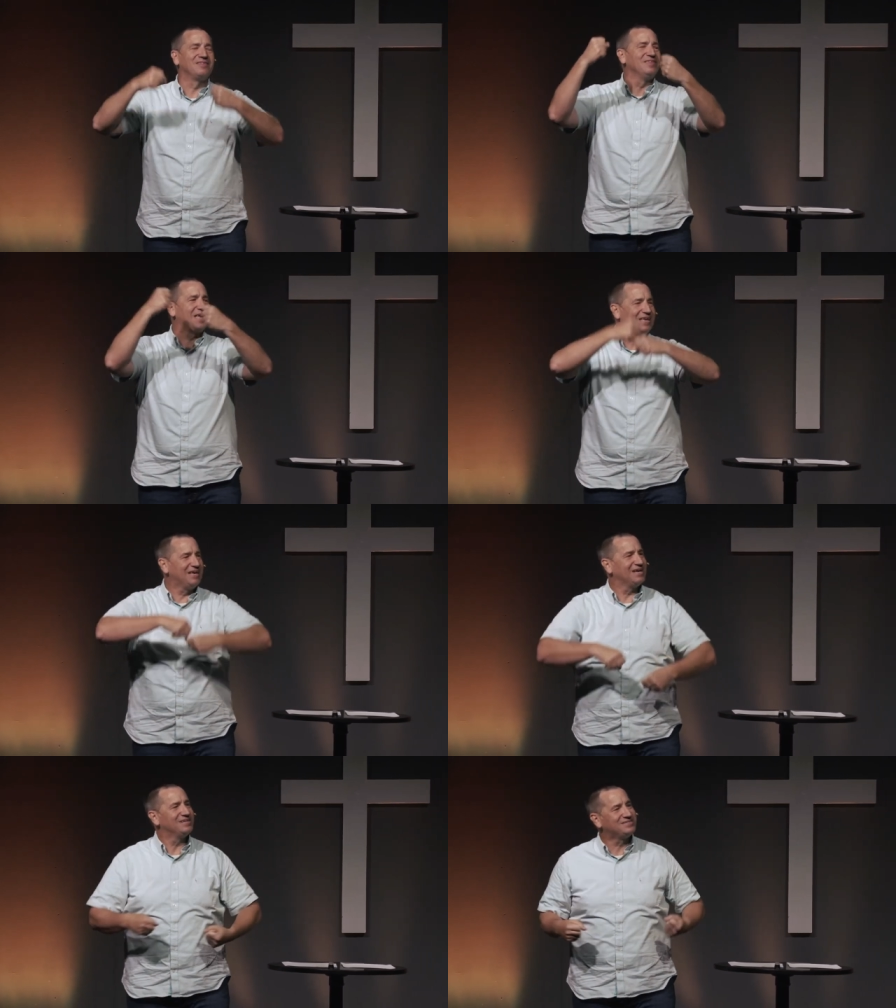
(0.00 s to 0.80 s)
and they
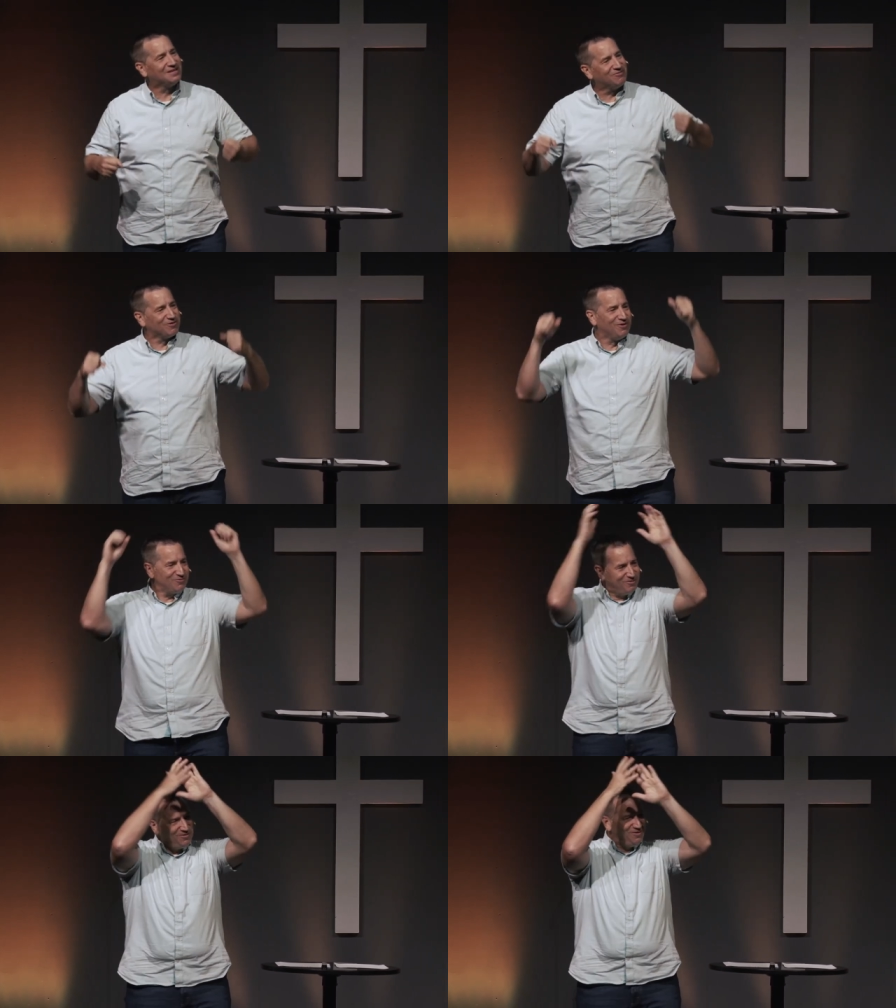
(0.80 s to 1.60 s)
kiss, and everyone goes,
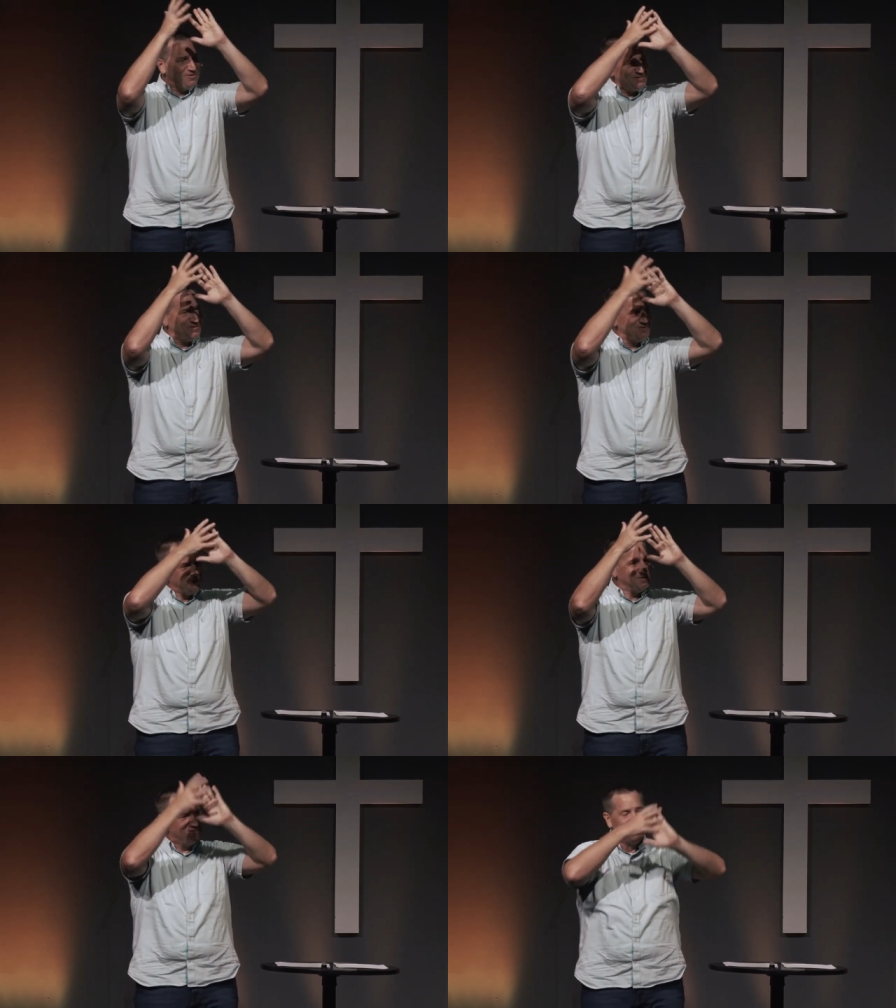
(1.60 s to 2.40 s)

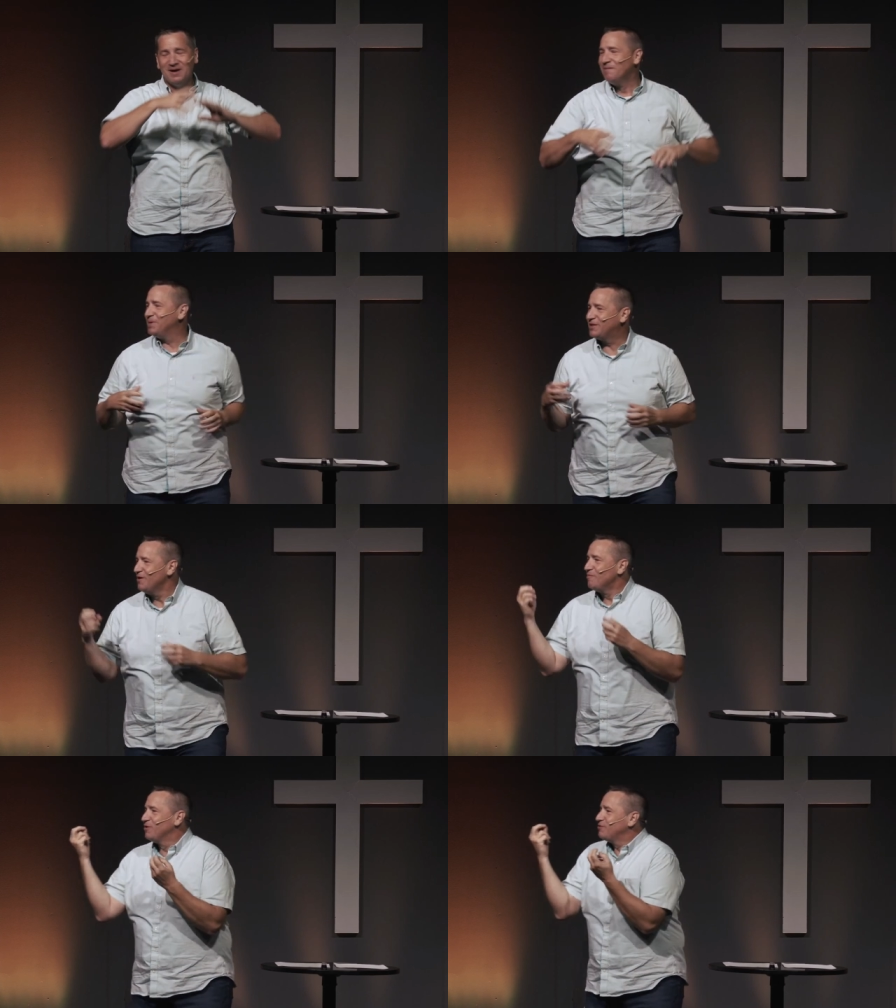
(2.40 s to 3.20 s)
woo. But, there,
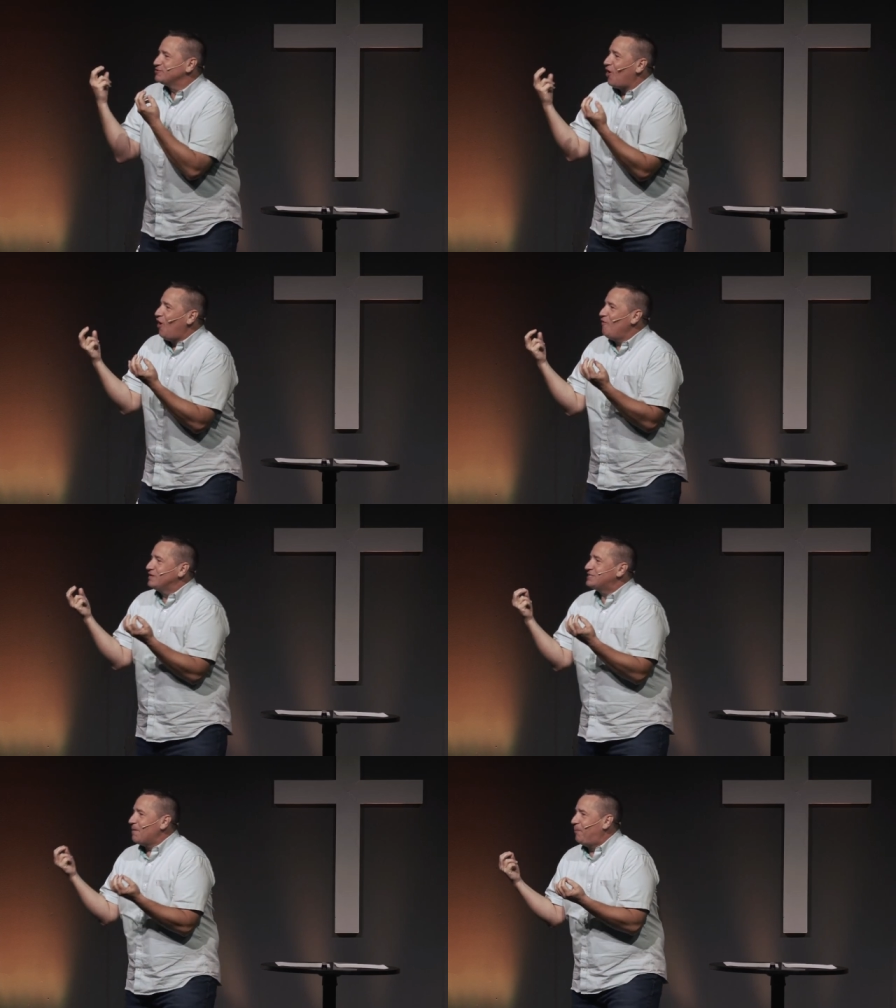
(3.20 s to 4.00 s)
but there's
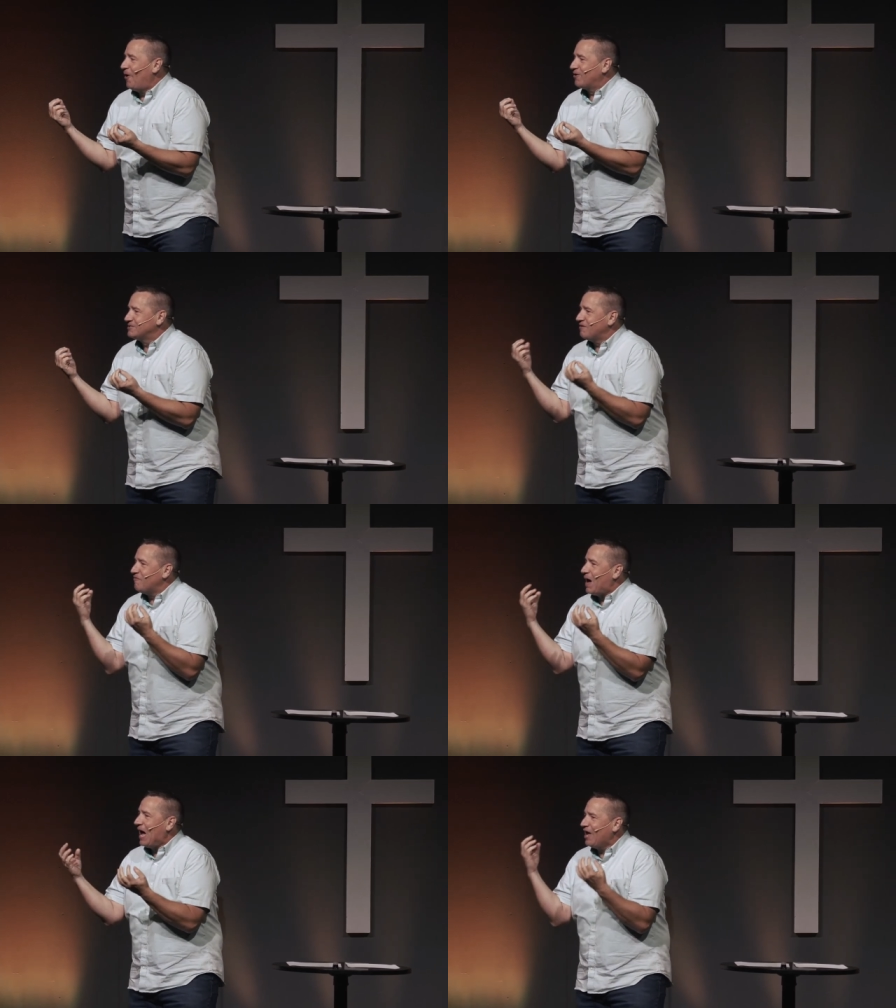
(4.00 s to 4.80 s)
always that part is, am
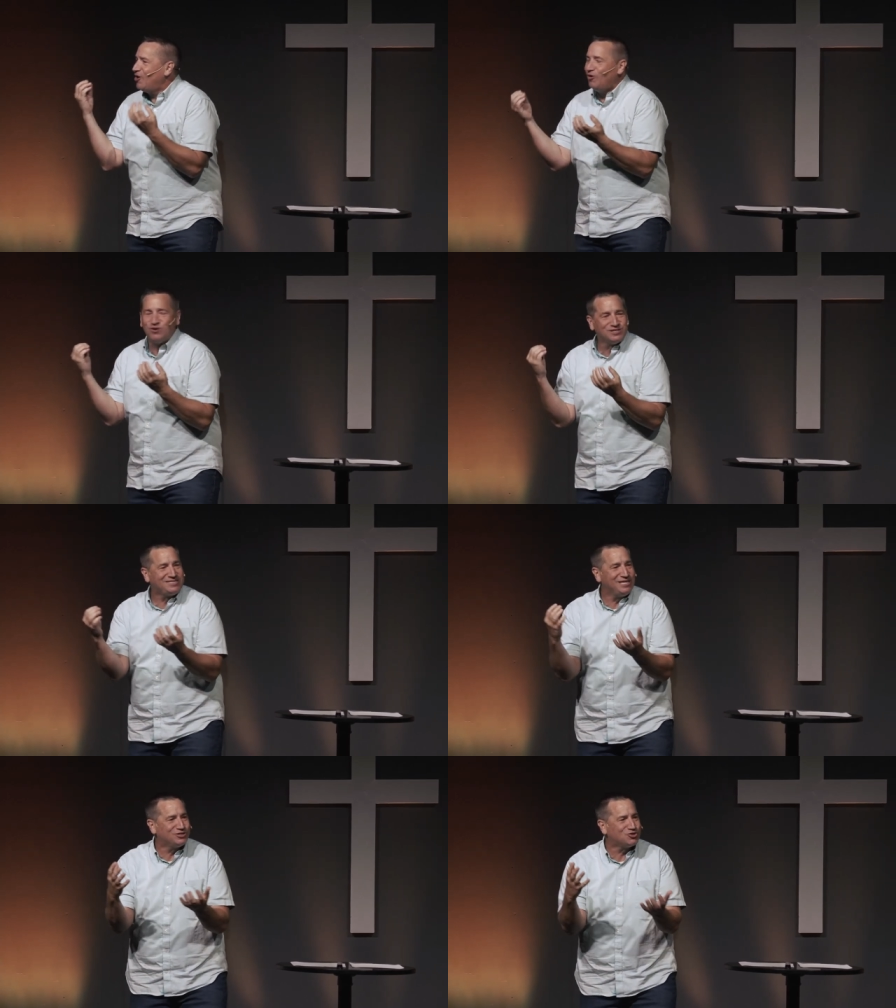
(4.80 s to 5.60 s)
I going to
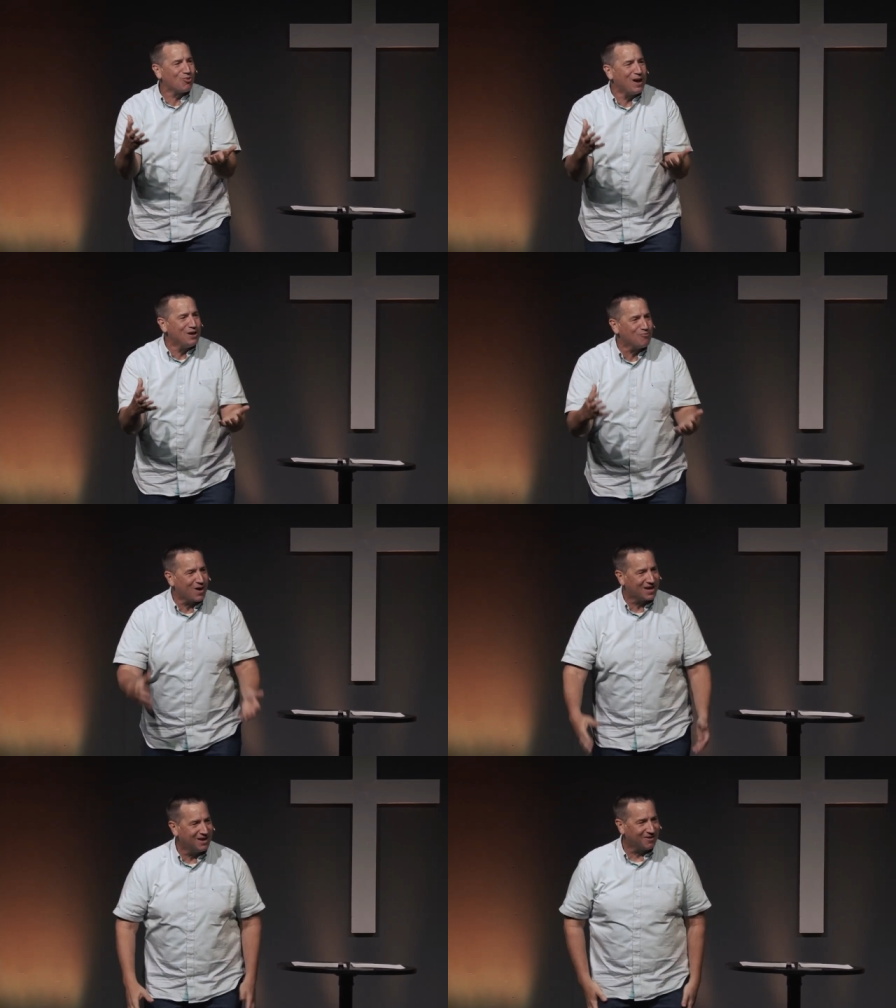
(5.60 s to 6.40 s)
see a train
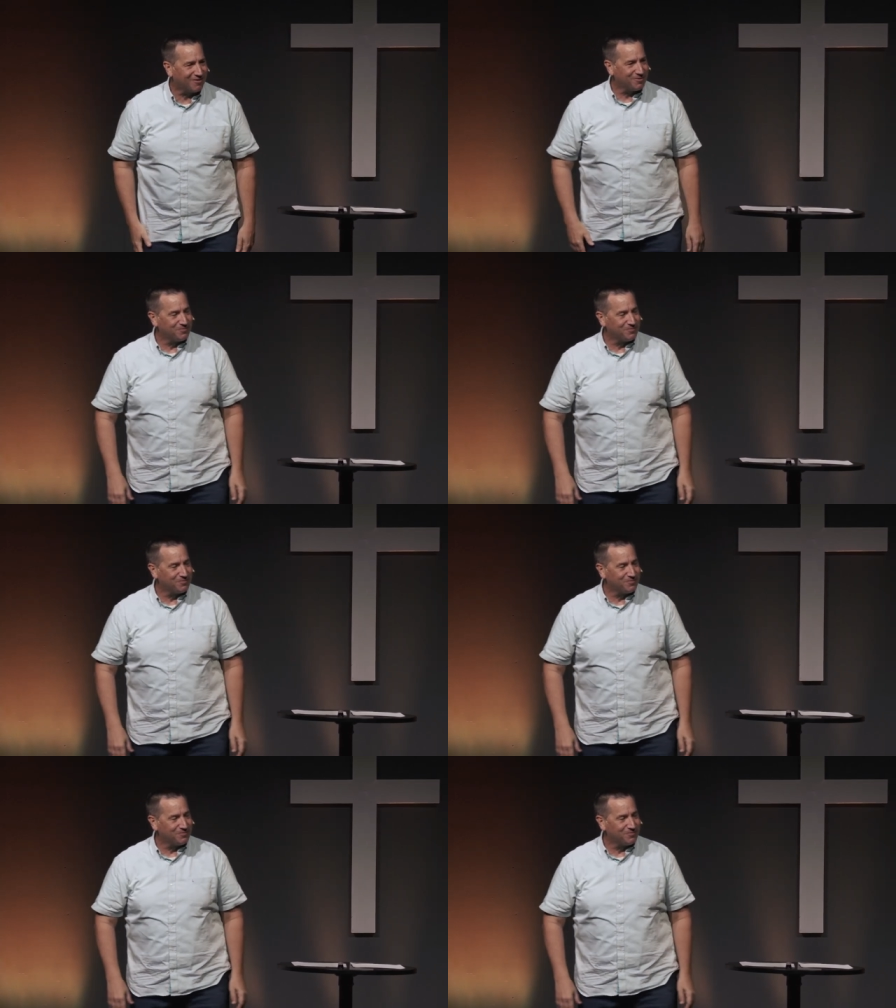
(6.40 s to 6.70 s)
wreck here?